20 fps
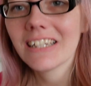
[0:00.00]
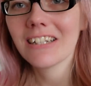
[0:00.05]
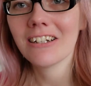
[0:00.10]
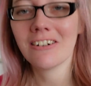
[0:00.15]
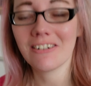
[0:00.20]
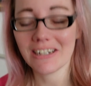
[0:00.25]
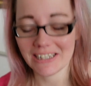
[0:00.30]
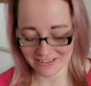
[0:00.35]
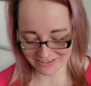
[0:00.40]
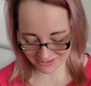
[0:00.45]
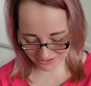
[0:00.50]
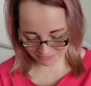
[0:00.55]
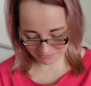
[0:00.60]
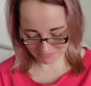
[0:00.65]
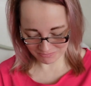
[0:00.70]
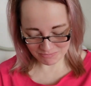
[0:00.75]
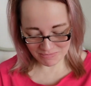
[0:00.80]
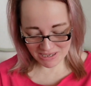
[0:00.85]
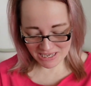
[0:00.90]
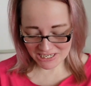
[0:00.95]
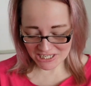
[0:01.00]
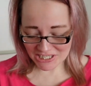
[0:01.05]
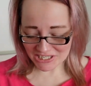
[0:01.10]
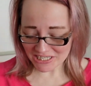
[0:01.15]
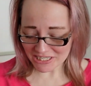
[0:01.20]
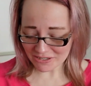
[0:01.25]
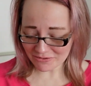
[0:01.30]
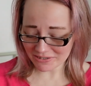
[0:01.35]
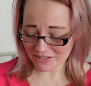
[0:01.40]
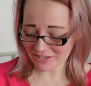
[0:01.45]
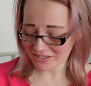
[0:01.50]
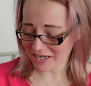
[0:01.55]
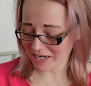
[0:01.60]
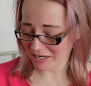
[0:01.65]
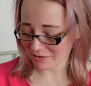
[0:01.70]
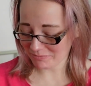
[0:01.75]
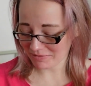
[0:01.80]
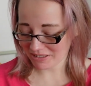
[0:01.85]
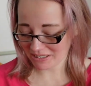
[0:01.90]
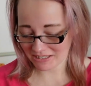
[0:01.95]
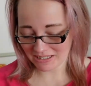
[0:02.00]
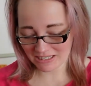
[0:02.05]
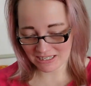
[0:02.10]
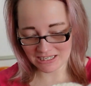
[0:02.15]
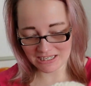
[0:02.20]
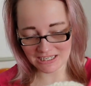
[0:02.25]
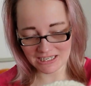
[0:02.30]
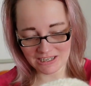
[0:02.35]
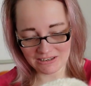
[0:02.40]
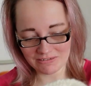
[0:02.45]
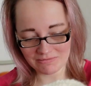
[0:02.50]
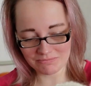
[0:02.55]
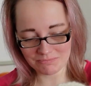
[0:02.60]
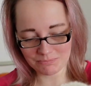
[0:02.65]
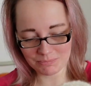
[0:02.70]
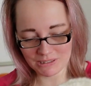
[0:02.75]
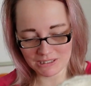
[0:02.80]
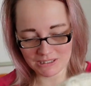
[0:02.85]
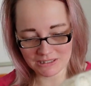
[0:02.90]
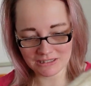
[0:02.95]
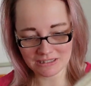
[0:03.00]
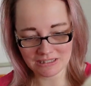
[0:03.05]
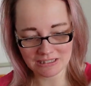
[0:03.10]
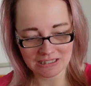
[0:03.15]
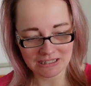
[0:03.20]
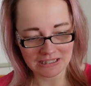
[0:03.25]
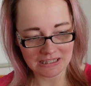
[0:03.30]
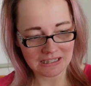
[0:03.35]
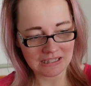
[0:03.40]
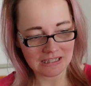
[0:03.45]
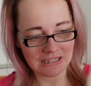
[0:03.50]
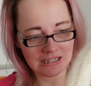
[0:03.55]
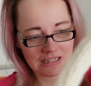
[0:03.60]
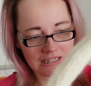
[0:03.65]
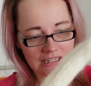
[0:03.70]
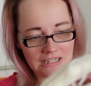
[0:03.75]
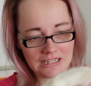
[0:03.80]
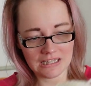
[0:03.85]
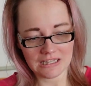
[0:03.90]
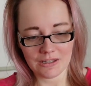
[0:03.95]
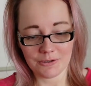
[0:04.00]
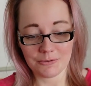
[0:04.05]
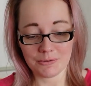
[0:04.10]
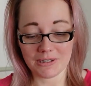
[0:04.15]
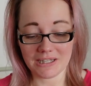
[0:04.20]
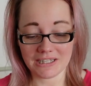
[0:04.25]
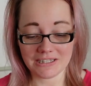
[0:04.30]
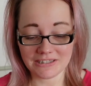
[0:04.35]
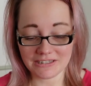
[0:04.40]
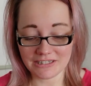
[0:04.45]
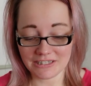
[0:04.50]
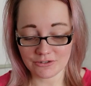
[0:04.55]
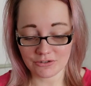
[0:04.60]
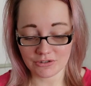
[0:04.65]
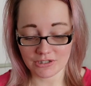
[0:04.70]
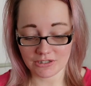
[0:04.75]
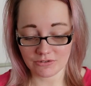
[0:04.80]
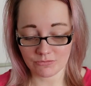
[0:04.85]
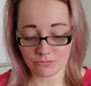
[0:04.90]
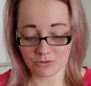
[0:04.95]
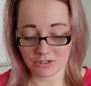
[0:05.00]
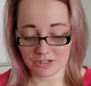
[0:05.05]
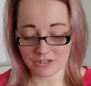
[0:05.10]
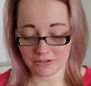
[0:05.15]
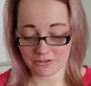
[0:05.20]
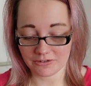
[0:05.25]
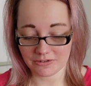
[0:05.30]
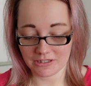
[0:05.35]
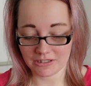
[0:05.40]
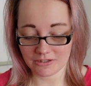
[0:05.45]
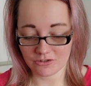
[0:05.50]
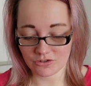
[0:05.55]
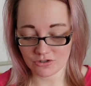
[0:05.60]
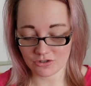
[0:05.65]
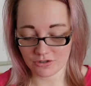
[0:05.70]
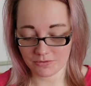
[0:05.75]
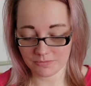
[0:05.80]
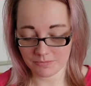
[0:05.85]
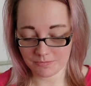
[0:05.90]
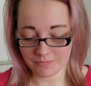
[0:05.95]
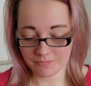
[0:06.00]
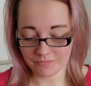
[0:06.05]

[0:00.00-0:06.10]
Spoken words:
Alright, so my secret shame that I have been... Well, I need to get working on it, so...